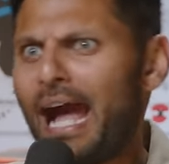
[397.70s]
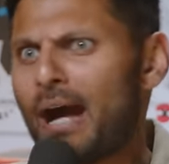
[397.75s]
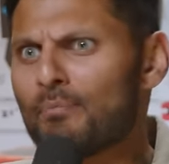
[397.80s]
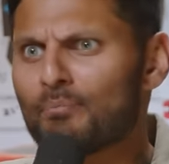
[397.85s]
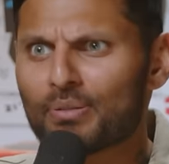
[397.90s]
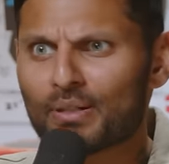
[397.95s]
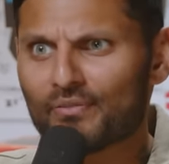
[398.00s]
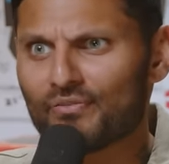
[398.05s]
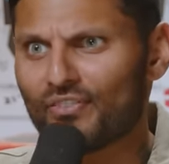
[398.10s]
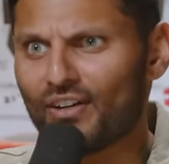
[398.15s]

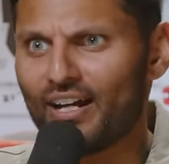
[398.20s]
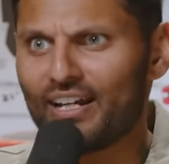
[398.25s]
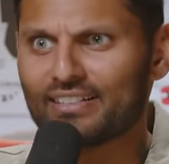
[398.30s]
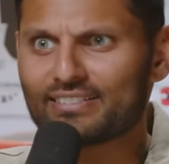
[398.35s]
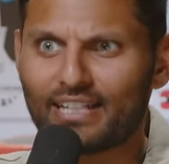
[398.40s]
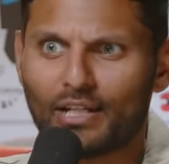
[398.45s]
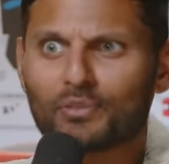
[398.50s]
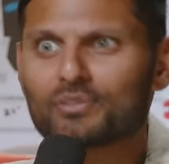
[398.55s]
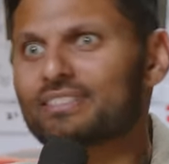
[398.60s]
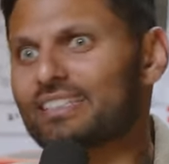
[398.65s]

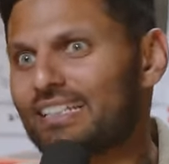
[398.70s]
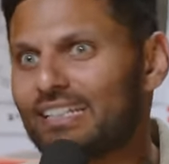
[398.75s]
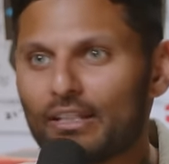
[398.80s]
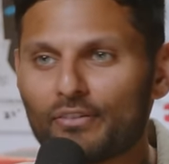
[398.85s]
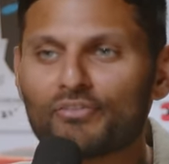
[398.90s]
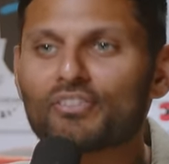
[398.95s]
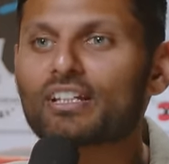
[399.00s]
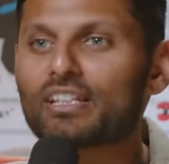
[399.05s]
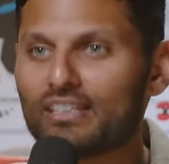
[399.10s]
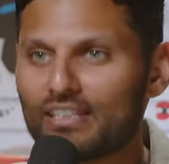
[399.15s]
amplifies how
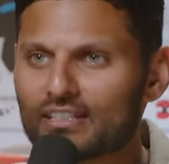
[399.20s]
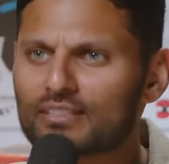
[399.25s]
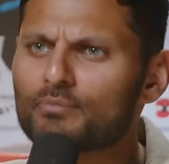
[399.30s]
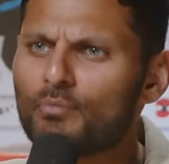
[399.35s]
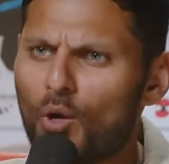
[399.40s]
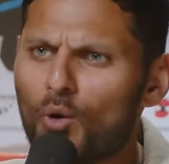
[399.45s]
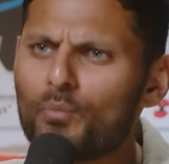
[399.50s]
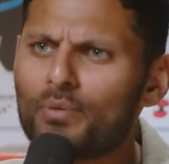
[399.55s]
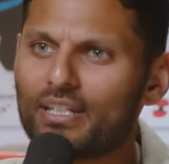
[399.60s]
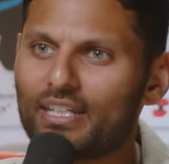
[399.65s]
significant this
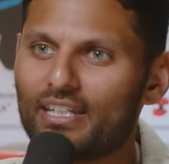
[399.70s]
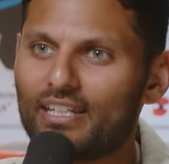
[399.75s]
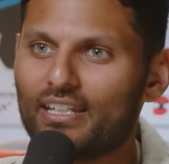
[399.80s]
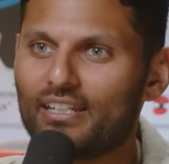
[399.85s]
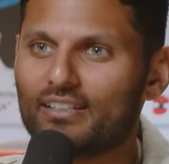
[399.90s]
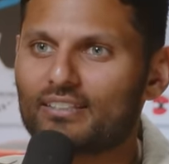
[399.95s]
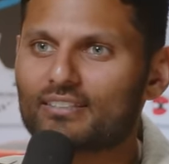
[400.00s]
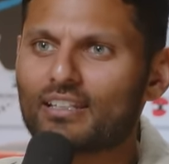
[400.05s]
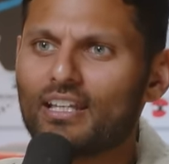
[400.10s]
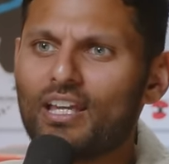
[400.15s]
moment
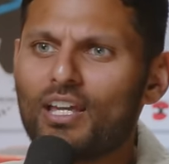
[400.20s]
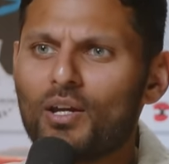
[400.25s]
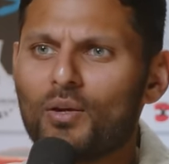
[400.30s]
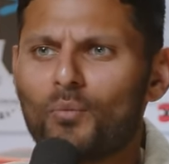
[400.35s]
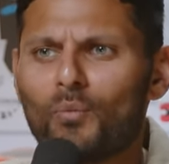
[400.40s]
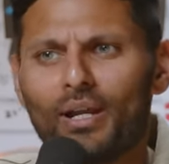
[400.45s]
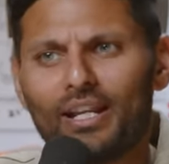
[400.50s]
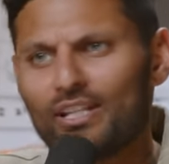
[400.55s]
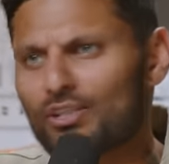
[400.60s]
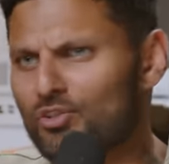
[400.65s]
is
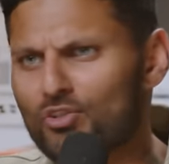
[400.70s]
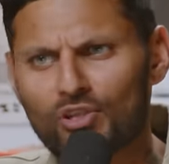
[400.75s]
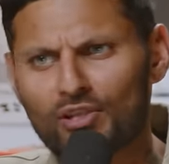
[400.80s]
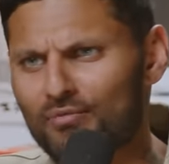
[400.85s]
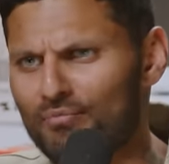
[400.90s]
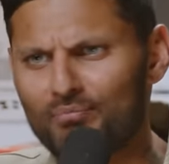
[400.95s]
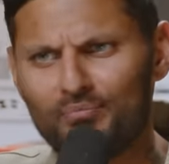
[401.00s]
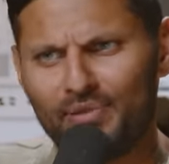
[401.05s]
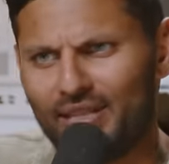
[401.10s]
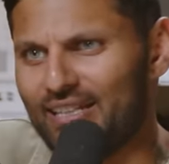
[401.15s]
when it
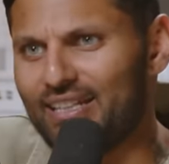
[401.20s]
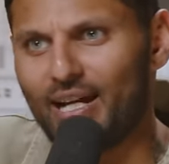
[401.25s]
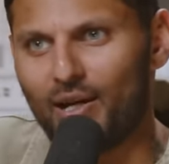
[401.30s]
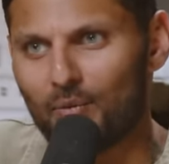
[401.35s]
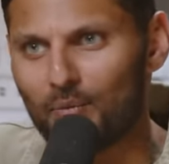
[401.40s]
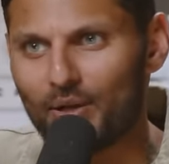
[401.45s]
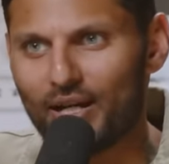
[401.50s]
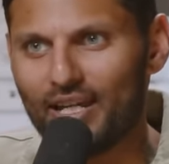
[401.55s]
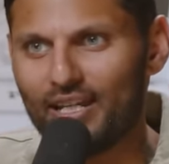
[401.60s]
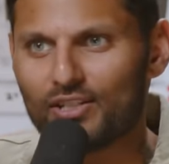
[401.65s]
shouldn't be
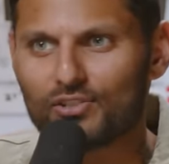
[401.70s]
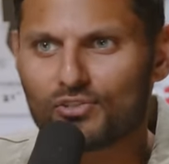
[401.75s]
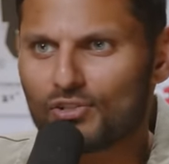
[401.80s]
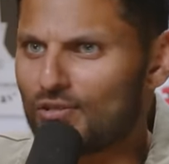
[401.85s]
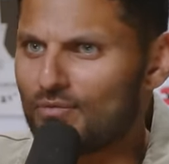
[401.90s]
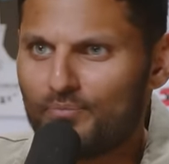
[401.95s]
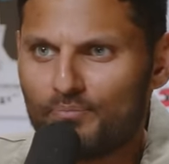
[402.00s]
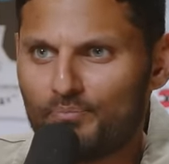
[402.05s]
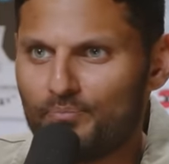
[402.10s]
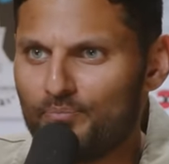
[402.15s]
that way. It
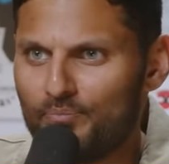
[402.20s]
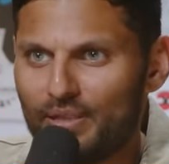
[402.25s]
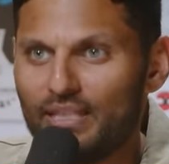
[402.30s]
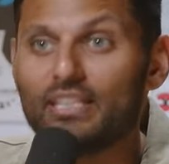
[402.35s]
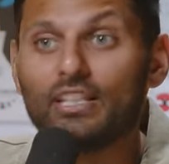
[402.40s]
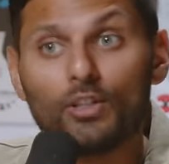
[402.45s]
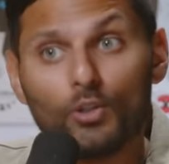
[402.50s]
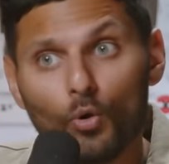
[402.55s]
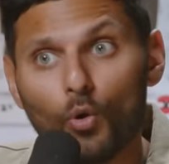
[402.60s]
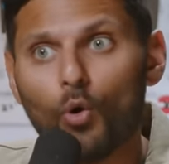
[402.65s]
should be
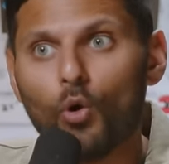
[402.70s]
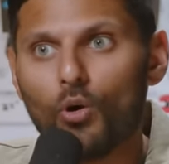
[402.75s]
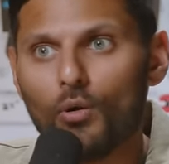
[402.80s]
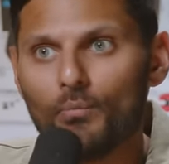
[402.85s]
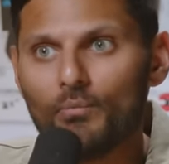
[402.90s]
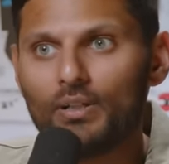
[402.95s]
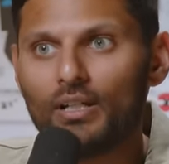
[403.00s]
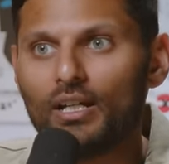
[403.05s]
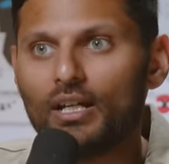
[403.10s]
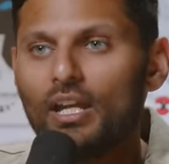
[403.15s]
the
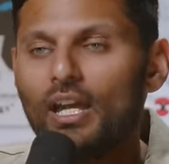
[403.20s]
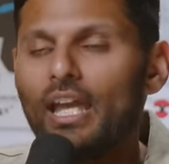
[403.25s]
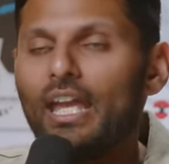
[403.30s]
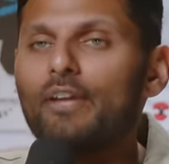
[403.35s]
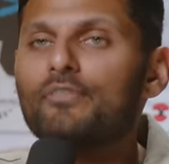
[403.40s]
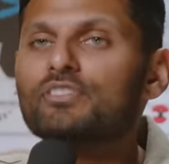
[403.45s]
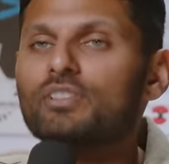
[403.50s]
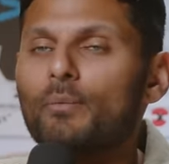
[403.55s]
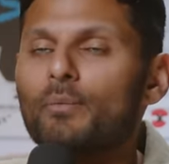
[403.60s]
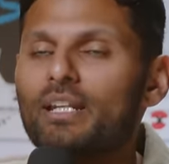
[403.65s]
norm.
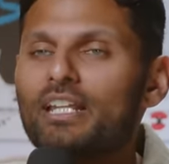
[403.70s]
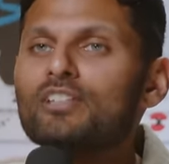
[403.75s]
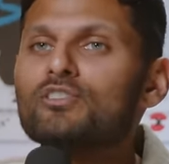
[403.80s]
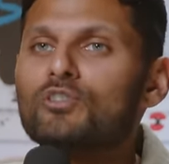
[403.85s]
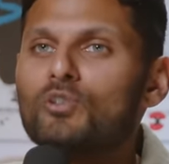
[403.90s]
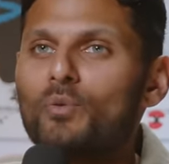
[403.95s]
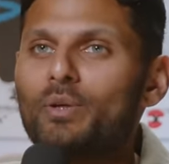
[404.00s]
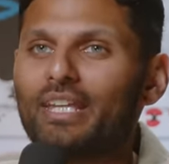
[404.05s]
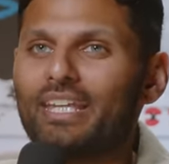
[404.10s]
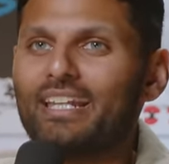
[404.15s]
If someone is
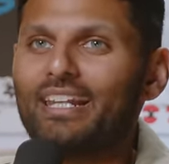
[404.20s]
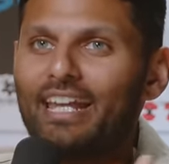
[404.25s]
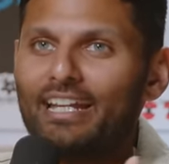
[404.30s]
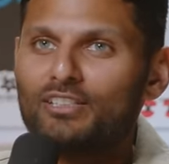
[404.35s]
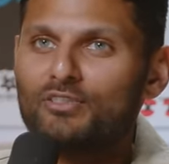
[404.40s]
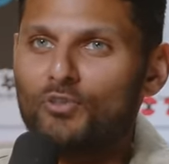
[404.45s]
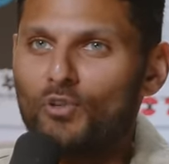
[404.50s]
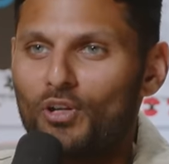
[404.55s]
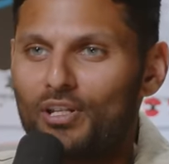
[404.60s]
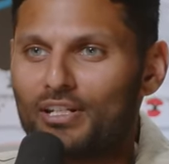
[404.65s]
doing it
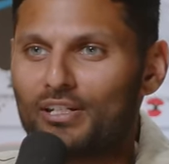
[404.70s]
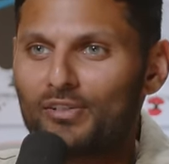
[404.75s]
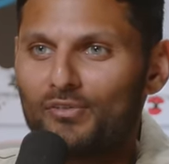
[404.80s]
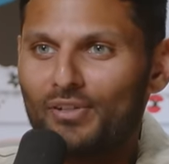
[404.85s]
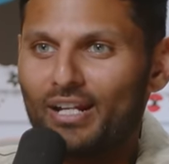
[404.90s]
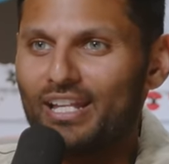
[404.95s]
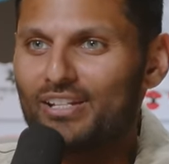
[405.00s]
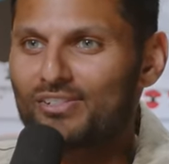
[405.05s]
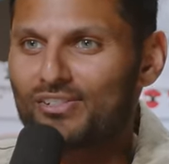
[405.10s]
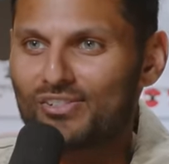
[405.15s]
later on in a
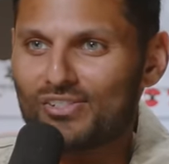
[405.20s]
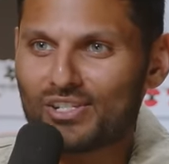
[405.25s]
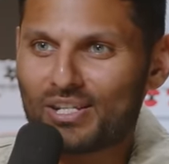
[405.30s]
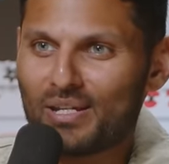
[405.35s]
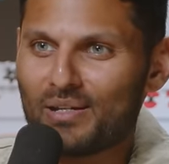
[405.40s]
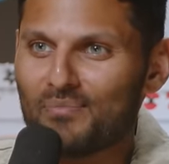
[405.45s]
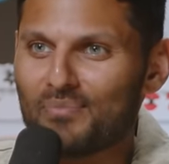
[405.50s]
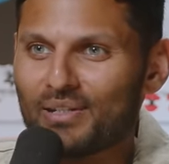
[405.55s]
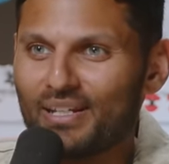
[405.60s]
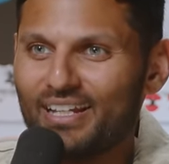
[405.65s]

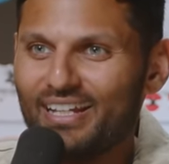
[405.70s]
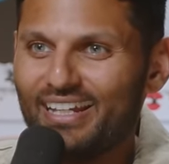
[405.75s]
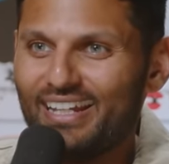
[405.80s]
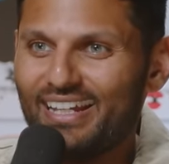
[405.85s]
relationship,